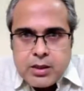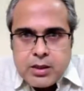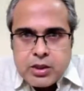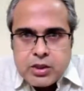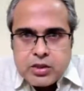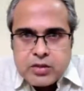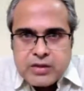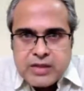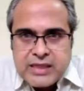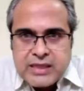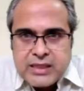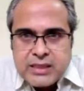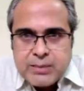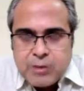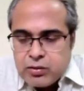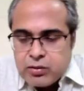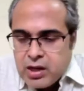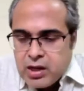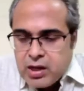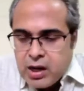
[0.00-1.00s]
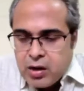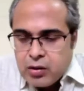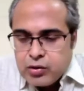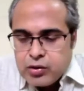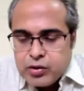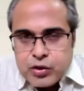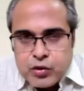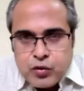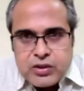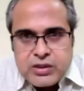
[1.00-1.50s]
So that's about how to
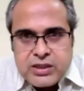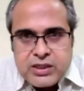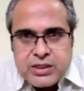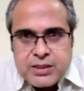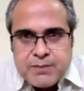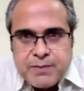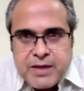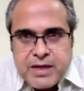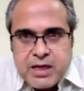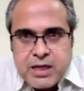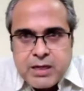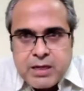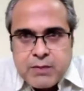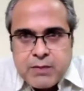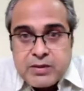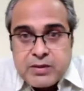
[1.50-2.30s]
use this pedicle probe.